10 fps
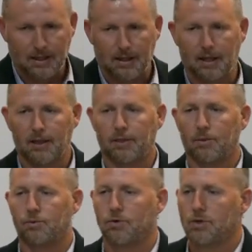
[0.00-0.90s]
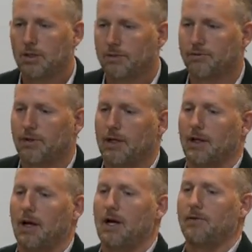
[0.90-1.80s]
Uh, the root of,
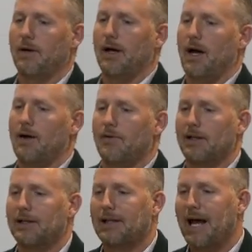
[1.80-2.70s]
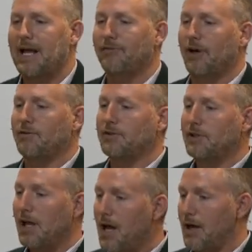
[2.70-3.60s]
of, a, of a life of
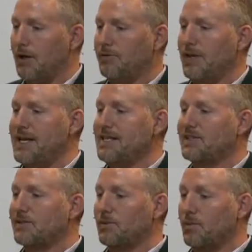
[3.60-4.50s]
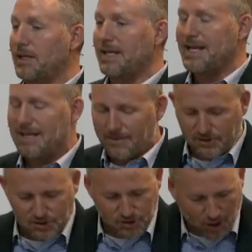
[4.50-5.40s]
love is
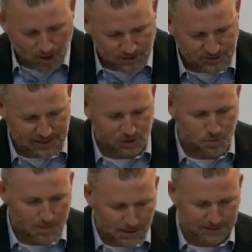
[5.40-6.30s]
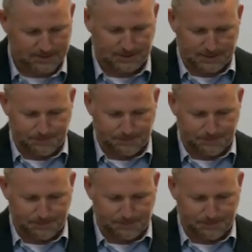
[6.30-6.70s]
starts in humility.